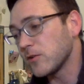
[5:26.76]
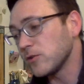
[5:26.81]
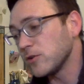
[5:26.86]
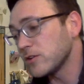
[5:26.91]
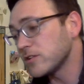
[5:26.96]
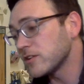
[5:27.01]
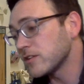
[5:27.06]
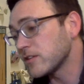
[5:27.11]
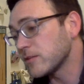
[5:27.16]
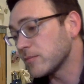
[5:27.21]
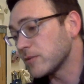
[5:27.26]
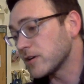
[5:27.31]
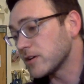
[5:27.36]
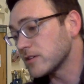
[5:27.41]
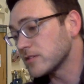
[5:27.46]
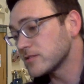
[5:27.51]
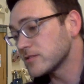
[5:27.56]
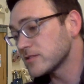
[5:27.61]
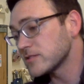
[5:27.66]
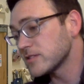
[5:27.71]
looked at the
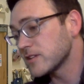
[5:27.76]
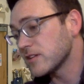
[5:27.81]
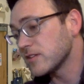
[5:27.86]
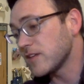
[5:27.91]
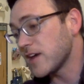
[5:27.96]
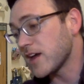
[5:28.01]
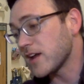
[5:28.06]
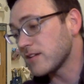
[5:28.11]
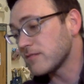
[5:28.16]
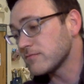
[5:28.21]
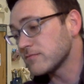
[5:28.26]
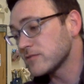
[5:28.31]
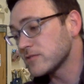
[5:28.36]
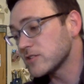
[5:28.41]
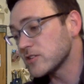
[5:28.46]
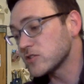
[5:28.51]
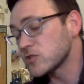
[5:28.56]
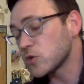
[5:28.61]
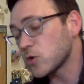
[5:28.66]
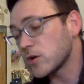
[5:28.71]
birds. Then,
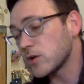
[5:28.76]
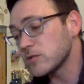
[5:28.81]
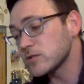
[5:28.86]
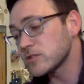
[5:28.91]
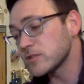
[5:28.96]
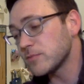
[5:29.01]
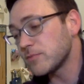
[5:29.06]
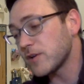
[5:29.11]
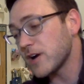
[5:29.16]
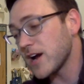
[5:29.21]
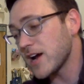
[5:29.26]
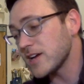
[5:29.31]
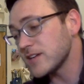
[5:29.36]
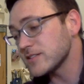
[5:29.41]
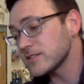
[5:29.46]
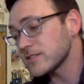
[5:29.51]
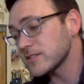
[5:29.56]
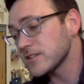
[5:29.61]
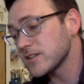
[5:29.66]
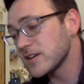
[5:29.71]
to Zorro's
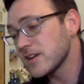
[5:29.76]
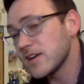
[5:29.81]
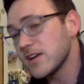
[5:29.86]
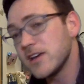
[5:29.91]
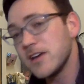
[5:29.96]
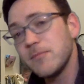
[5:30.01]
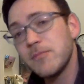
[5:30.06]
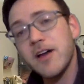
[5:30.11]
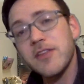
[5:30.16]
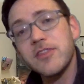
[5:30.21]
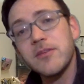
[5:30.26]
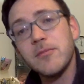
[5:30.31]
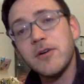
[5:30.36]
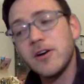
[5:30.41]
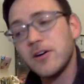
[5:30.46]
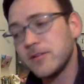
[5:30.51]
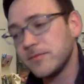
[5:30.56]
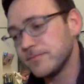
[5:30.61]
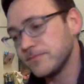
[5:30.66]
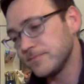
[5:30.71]
surprise, he bought them
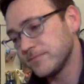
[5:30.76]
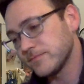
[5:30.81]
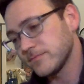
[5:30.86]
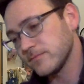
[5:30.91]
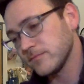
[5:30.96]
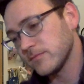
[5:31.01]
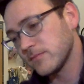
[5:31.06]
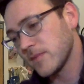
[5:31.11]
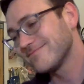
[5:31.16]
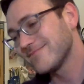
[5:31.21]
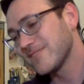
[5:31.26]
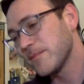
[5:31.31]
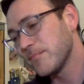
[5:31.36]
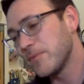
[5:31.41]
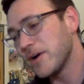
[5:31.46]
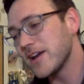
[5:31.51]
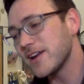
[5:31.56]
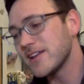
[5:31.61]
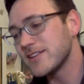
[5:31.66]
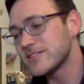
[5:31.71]
all.
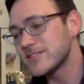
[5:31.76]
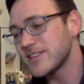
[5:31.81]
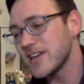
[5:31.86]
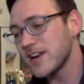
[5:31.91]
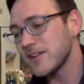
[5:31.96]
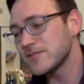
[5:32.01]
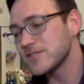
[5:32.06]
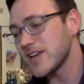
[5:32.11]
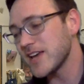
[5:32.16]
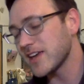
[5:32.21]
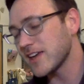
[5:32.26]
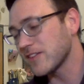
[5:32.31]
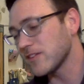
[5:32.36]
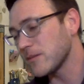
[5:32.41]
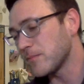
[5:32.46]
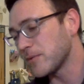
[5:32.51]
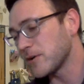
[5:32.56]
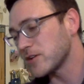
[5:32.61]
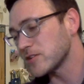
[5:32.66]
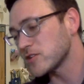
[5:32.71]
But instead of taking the
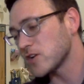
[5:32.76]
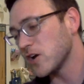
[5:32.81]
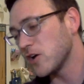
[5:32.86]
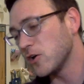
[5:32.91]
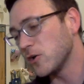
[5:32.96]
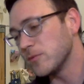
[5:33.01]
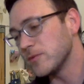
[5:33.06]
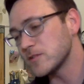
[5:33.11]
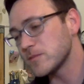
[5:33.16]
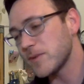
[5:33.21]
birds home as